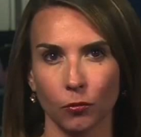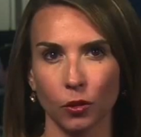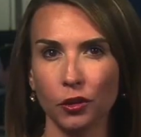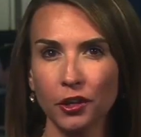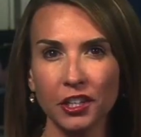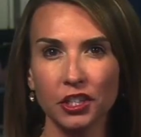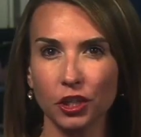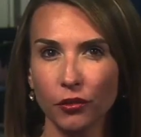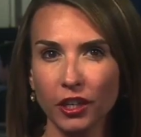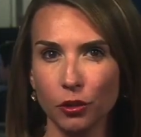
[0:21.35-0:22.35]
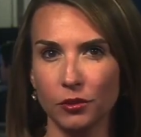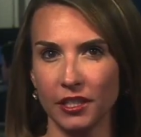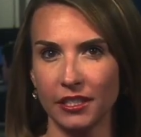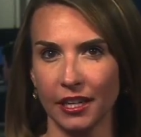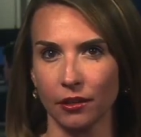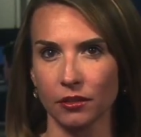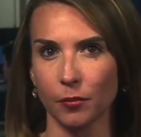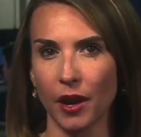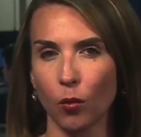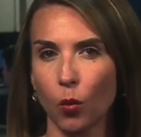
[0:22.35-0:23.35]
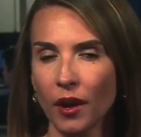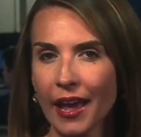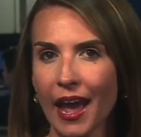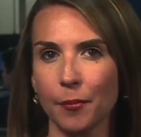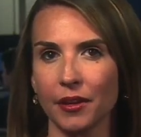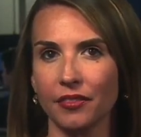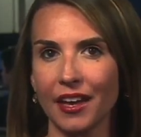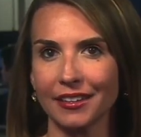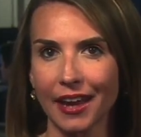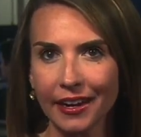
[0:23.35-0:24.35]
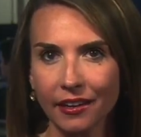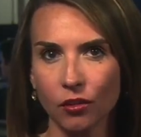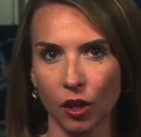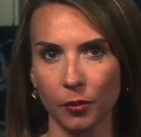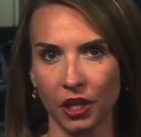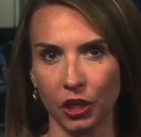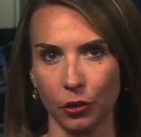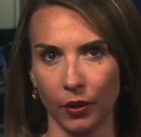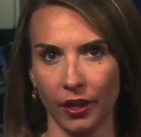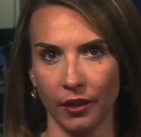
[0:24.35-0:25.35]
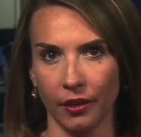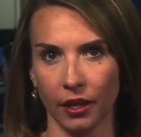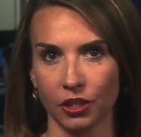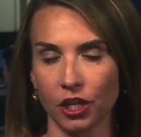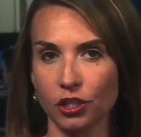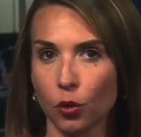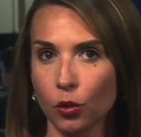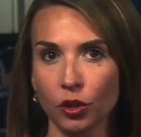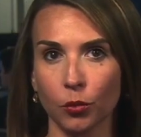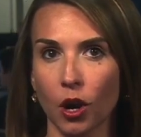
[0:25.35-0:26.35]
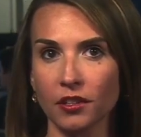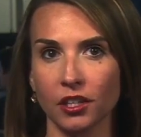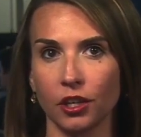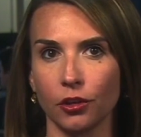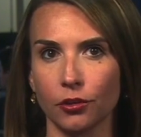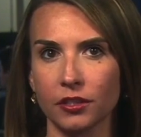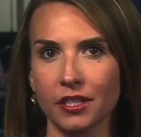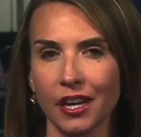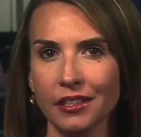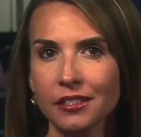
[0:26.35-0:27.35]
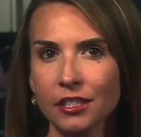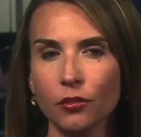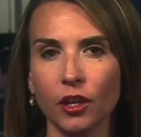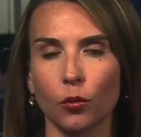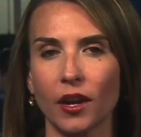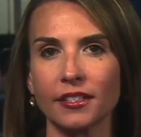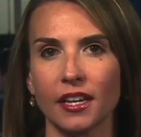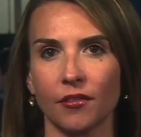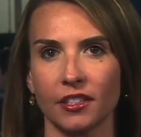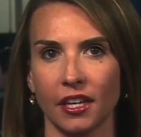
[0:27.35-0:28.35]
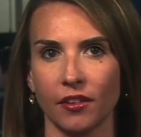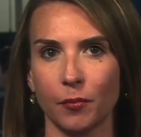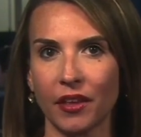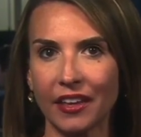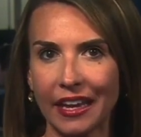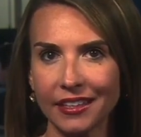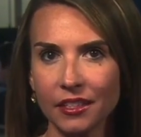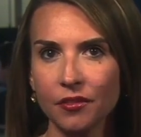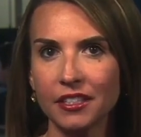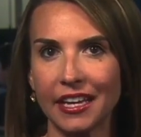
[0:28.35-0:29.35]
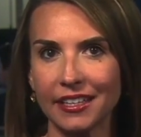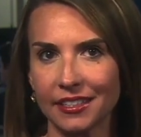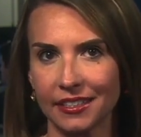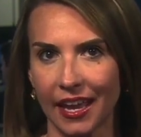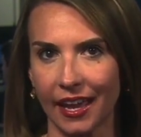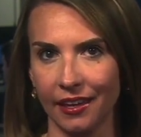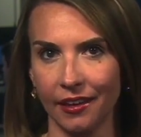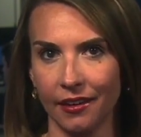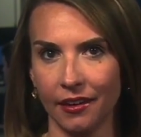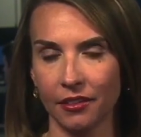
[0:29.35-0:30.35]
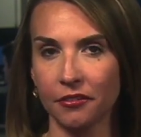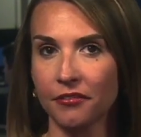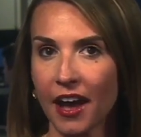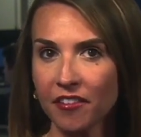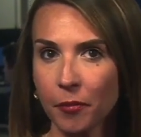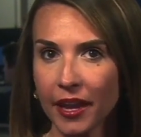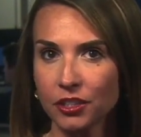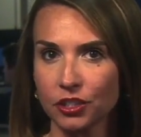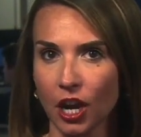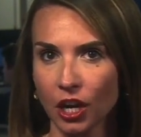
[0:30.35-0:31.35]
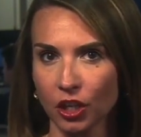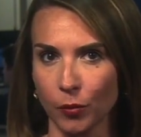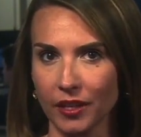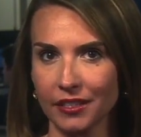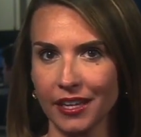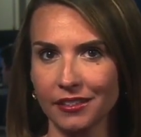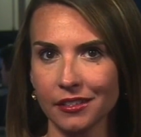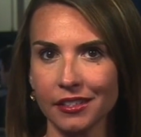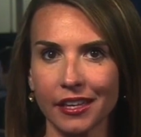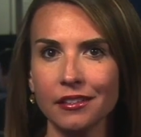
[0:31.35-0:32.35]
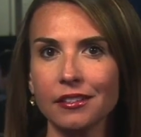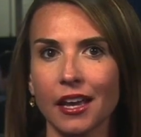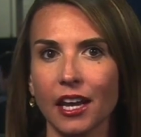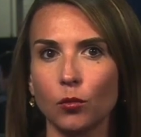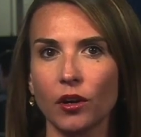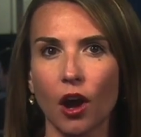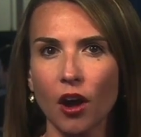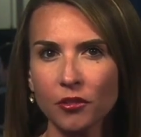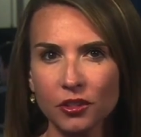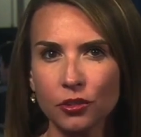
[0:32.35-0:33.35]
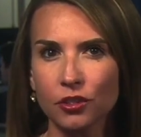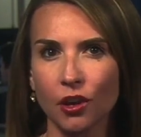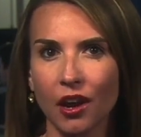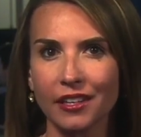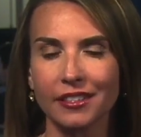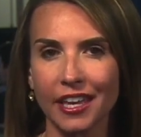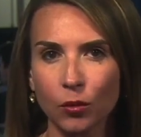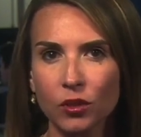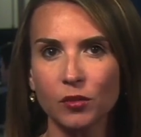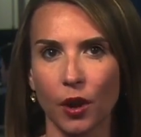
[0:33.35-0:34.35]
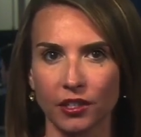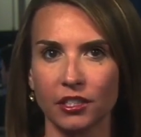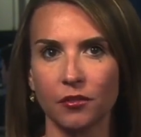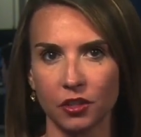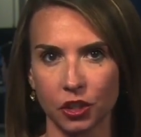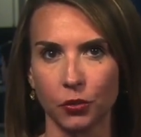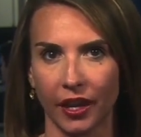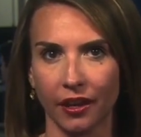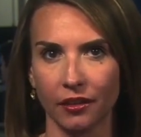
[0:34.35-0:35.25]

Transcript: We're learning chilling new details about what happened that night at Club Q. A judge ordered prosecutors to unseal the arrest affidavit by the end of the day today. The five page document takes us inside what officers saw as they responded to the shooting.